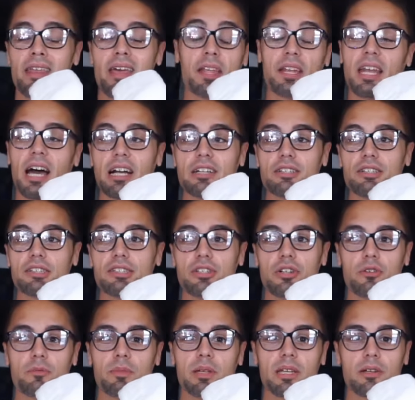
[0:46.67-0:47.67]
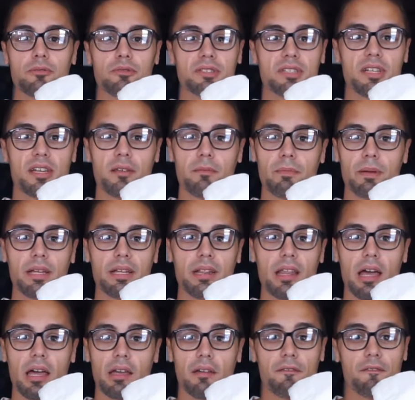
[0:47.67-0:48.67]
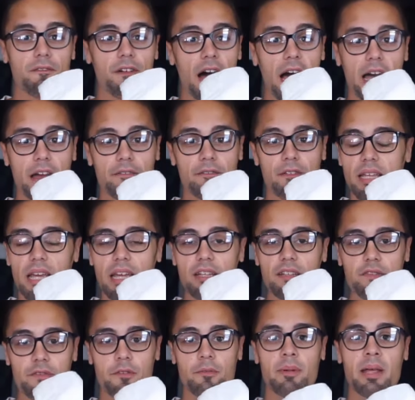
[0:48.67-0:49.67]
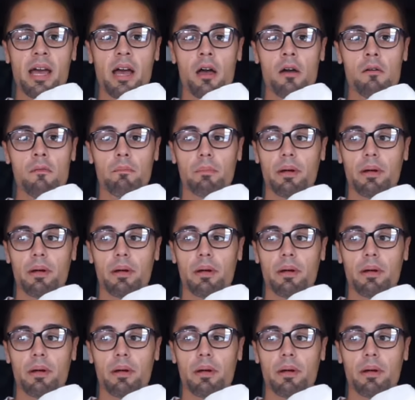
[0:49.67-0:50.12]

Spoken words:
The doctors told me it was gonna be like 5 days from now,